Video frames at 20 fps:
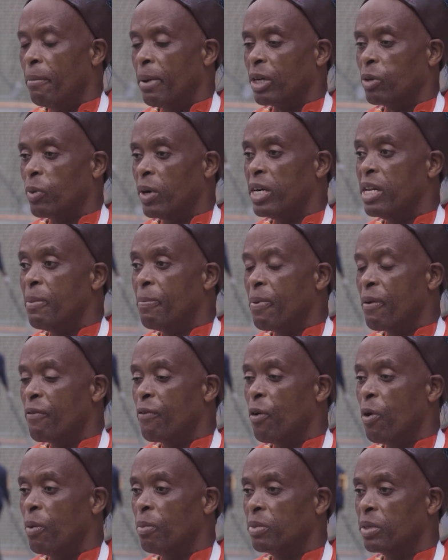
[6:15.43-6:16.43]
but when he
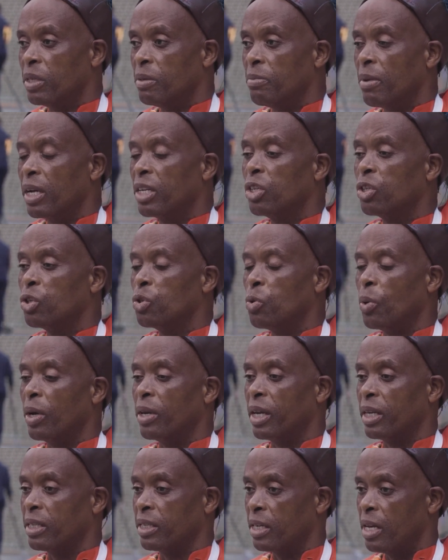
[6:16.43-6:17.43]
performs, he makes
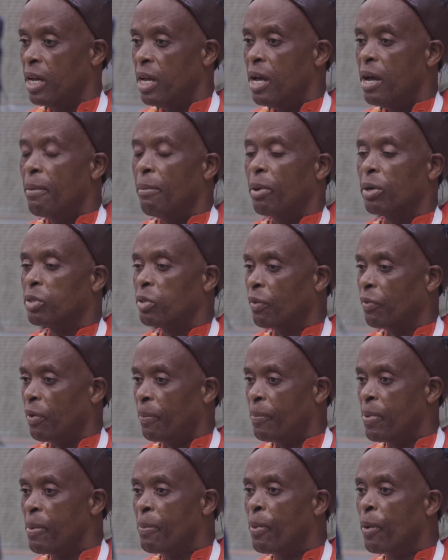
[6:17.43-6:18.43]
sure that most of
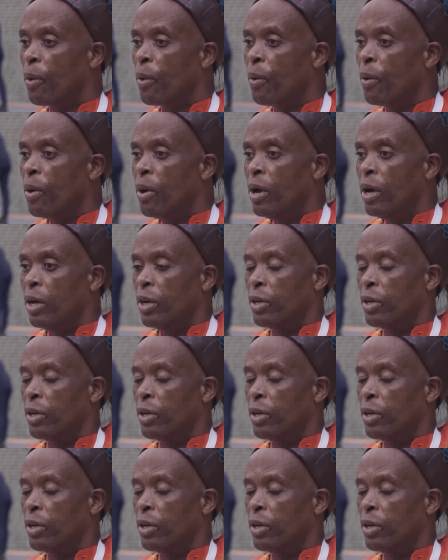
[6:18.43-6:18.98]
the people,